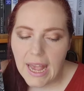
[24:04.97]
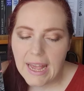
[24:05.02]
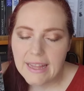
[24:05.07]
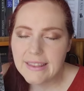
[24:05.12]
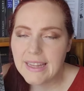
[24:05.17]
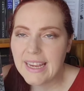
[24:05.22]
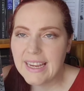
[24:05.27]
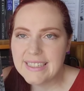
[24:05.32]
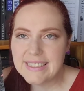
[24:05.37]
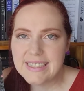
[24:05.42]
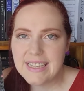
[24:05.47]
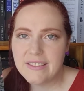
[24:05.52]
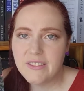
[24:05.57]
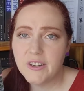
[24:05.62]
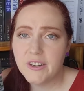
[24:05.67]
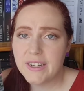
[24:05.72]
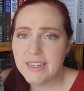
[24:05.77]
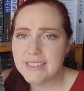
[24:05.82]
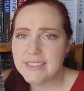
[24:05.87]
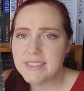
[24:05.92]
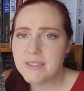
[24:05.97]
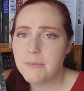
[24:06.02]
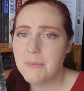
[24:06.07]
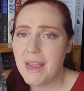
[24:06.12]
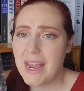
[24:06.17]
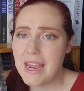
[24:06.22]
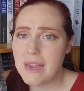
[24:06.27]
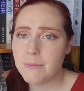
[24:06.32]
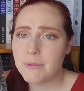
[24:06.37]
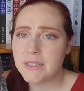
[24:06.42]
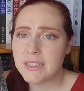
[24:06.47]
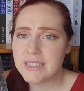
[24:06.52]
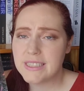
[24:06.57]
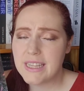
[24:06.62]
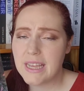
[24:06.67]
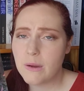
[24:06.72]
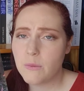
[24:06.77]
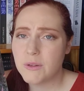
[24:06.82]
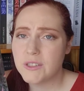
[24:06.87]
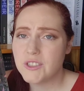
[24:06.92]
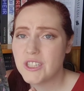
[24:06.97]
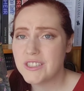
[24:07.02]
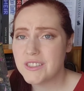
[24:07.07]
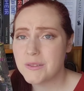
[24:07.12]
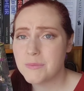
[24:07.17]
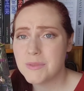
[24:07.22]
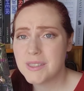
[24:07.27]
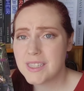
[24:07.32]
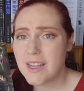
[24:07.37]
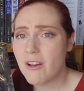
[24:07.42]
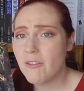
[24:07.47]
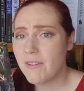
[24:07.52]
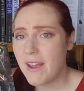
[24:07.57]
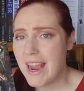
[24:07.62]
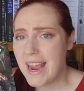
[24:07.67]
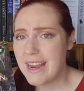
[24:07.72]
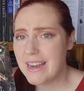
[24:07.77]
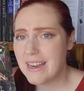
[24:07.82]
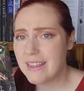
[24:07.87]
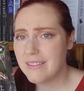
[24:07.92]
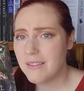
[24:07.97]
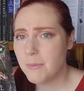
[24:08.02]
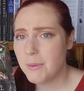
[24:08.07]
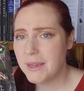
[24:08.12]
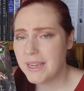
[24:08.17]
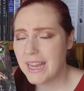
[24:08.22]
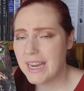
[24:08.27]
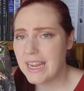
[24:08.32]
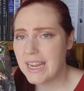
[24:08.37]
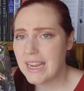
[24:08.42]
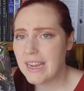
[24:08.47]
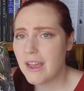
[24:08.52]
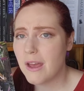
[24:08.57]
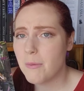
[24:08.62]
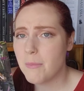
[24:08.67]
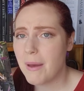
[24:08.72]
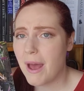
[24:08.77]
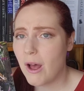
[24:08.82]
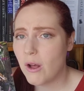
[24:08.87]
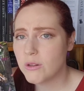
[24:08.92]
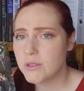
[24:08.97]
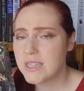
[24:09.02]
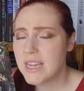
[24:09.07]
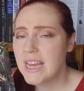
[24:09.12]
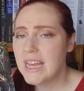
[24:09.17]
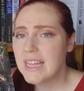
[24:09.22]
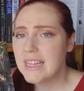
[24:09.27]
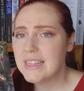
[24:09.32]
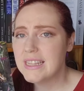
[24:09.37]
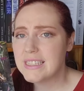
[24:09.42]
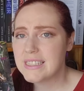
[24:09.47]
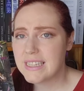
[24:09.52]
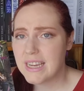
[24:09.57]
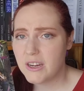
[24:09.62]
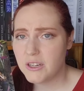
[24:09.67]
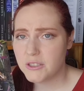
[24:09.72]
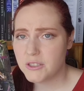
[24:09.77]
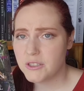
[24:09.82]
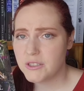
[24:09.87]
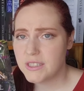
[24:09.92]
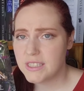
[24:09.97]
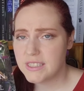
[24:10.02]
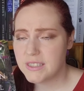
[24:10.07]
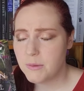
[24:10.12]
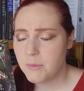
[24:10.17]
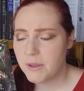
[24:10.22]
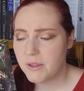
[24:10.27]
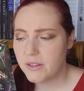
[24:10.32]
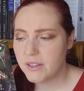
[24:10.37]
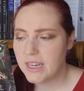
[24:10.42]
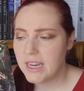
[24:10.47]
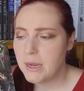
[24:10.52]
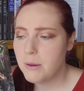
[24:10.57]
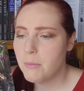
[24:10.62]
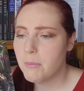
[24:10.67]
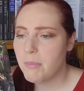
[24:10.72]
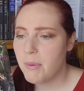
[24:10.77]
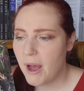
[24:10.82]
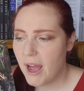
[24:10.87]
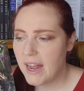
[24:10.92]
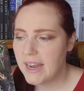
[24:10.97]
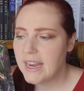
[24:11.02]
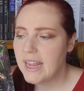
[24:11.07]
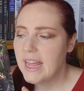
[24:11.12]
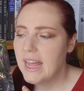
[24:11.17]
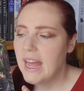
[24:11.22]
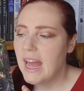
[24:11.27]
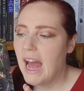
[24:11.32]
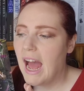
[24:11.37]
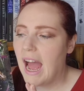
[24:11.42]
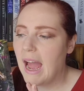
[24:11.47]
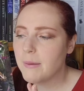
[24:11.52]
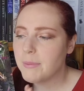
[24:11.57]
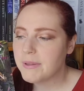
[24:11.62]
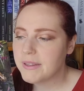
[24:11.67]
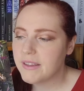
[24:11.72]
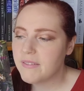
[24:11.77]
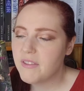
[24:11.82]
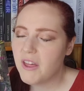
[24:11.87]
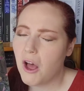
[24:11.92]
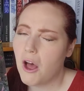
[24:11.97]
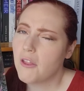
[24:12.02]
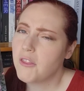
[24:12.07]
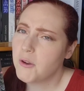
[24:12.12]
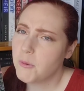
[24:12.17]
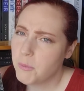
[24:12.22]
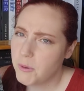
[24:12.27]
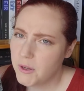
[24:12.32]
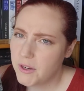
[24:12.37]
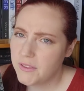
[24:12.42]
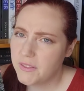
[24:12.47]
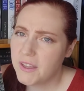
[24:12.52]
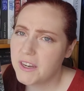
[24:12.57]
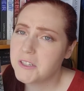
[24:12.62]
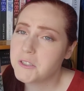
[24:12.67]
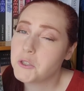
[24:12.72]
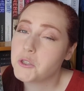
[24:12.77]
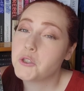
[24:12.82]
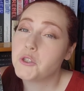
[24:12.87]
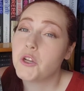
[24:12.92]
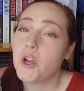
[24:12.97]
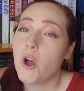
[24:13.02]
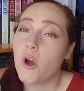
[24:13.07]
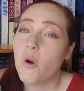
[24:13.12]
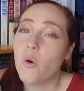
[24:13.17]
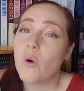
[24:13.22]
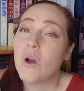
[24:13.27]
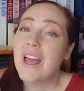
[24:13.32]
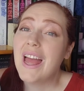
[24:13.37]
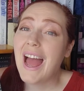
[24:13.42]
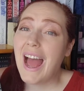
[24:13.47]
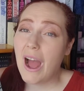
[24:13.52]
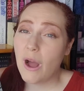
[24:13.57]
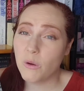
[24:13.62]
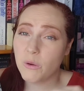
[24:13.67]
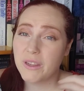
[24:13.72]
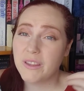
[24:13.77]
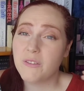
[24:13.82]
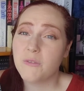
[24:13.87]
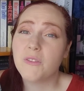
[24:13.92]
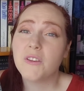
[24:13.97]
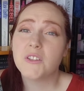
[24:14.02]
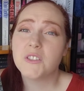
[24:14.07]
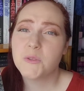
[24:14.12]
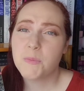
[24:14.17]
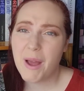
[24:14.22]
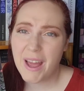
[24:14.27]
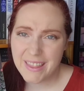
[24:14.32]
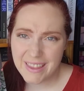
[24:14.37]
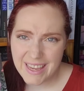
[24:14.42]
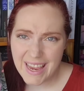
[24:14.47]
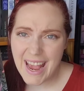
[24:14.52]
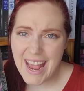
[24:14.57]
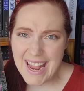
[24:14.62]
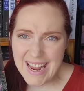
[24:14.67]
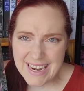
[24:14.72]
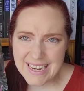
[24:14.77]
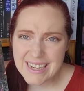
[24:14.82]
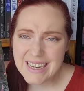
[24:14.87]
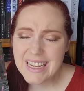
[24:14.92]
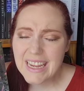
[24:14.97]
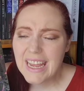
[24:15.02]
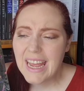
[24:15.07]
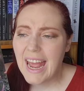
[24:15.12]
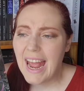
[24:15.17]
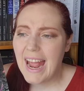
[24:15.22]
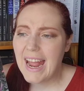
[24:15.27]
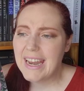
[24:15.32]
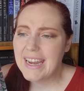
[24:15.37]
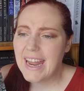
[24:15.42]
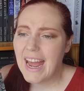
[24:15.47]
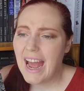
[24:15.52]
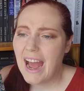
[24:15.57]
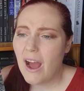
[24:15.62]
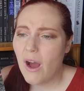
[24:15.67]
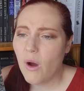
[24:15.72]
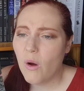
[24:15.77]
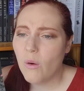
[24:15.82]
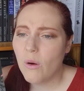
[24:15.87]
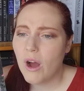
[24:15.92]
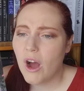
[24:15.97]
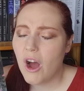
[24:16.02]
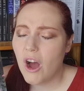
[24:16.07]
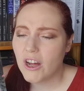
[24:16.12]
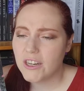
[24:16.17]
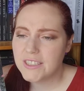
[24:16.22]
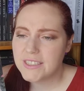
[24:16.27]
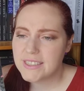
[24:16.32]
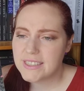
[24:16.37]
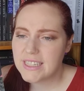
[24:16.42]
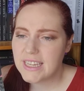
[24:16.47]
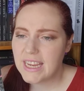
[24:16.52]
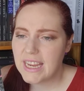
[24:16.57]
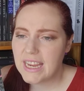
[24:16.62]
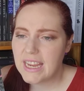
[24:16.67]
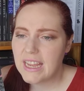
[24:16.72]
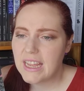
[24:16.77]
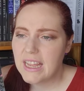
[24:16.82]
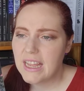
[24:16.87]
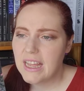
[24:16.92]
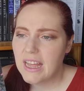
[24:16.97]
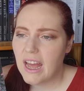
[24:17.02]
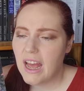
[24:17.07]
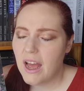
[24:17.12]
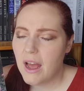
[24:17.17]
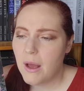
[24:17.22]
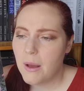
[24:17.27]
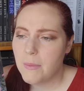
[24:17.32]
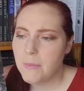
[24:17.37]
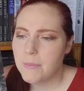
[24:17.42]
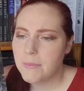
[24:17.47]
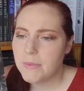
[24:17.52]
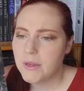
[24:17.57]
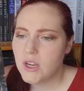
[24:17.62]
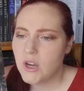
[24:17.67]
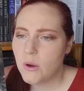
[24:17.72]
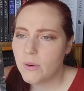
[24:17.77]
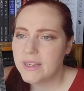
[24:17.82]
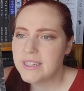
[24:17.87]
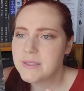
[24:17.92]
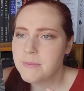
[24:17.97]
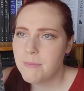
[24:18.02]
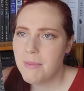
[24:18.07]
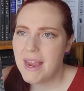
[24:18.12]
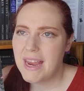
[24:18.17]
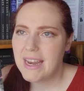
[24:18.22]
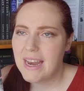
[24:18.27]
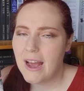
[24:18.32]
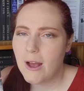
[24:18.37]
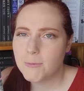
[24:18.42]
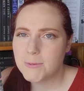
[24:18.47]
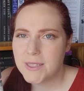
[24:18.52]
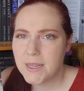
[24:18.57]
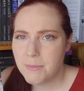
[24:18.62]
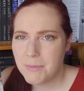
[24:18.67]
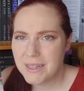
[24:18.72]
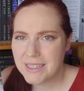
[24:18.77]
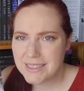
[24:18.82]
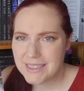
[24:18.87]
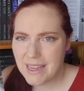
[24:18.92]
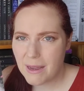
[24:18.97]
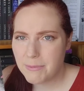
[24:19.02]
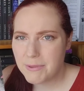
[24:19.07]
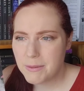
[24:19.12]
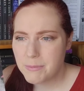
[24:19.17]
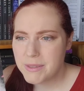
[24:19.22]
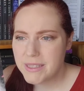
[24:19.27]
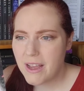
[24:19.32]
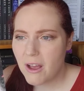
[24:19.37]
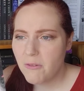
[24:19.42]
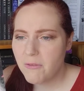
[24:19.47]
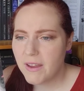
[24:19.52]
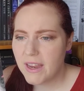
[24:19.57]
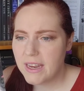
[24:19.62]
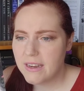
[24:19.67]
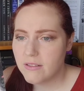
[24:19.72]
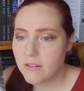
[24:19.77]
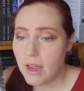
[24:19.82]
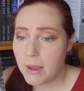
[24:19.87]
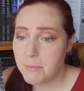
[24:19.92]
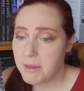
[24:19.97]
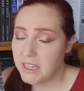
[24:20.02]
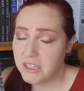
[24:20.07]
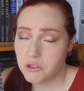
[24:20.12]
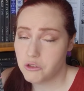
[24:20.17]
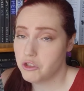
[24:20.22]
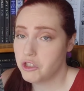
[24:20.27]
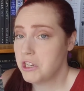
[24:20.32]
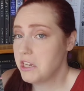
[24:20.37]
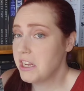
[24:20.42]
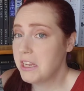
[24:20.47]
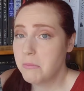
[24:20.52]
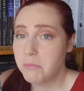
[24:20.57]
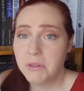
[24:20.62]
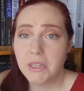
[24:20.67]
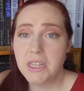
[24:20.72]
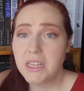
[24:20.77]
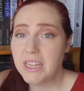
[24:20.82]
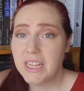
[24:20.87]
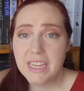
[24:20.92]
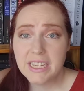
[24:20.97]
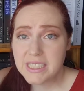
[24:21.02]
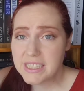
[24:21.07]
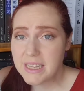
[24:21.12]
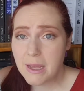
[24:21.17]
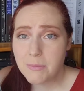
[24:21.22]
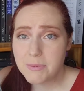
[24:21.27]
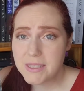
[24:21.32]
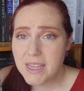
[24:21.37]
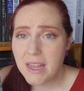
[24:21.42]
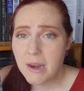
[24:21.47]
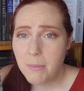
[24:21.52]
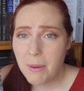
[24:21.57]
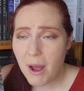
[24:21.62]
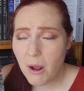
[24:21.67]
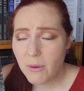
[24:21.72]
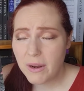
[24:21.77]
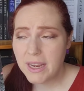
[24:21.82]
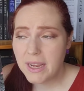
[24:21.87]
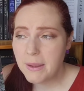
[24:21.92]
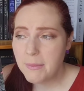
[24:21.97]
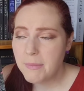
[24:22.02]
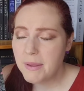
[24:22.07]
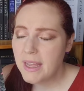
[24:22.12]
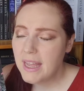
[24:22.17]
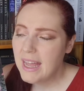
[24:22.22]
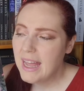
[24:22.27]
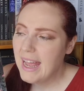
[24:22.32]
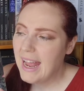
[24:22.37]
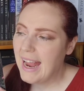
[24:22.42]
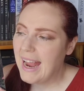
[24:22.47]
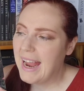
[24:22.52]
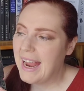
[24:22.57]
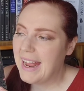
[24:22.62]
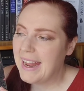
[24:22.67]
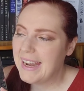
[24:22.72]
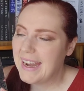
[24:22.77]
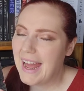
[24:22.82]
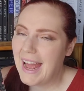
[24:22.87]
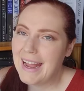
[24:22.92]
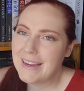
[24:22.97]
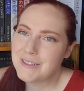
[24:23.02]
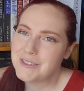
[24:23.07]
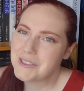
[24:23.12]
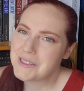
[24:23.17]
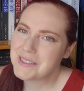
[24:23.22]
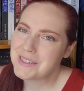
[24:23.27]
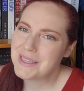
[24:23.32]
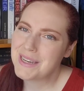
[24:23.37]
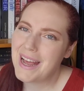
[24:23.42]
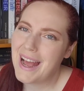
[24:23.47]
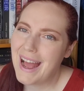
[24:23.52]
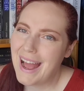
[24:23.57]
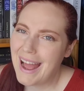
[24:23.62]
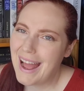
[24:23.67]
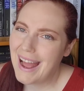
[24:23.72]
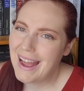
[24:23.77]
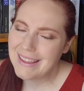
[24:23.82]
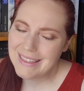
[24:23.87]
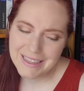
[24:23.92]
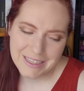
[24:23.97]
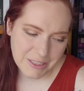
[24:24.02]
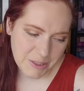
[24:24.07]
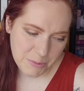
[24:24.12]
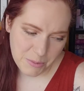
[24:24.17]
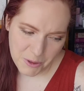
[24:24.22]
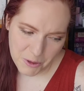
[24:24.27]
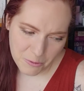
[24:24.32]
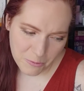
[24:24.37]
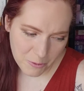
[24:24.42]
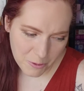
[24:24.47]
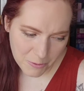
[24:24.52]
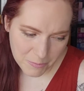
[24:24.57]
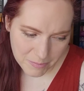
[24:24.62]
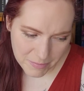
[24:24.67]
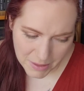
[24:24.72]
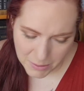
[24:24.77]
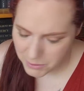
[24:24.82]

And like I said, there is some ableist language and some self-hate in the beginning about this character's disability, but I believe the author put it there to show how he feels by the end and how honestly, um, you know, his mate helps him accept himself. And I mean, cause she completely accepts that about him. And I just, I think it's beautiful.